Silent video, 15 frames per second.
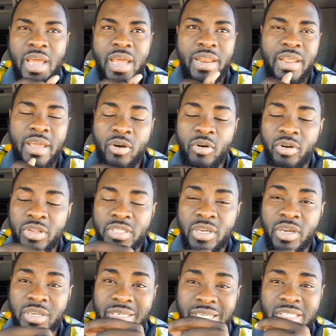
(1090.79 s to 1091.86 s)
and I only
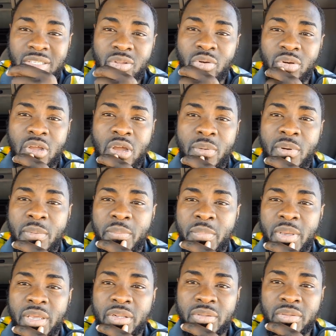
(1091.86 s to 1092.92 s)
saw this load come up
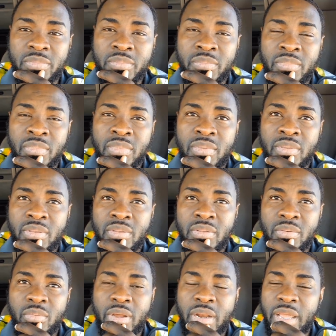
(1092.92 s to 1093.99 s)
in
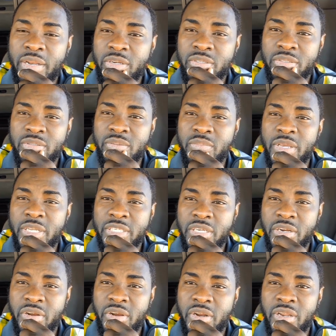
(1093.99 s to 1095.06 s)
what I just
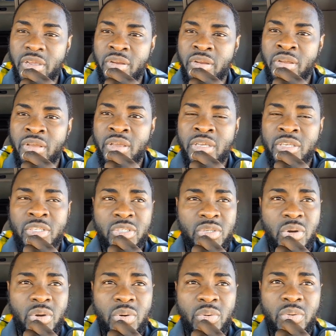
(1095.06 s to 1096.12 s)
mentioned earlier.
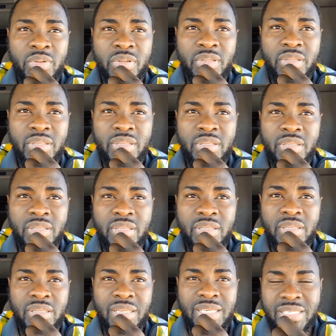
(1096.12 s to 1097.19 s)
So
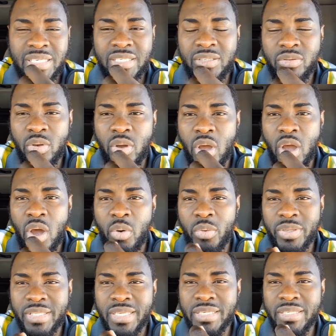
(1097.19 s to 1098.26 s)
this is
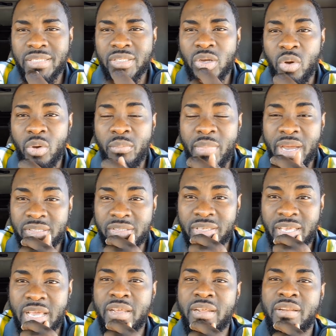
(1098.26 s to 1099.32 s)
how it is going back to
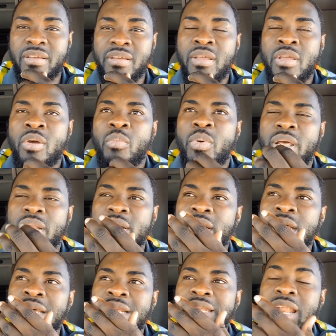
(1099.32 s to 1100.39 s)
Canada. Well,
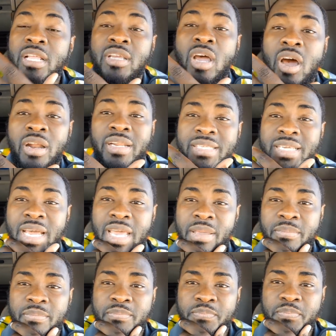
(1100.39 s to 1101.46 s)
not all the
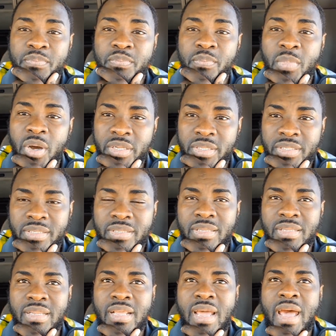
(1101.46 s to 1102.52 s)
time, but
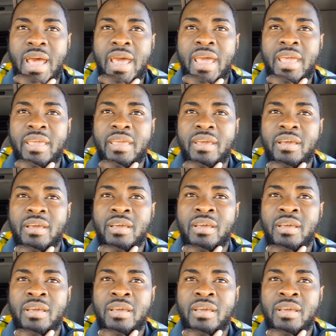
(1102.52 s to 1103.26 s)
I,